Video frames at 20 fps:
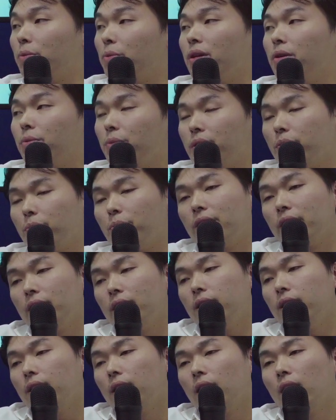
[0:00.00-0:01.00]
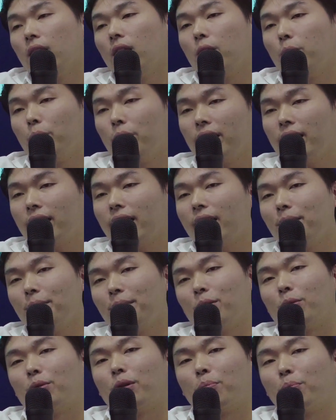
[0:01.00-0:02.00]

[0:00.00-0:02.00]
right. We, we we we came into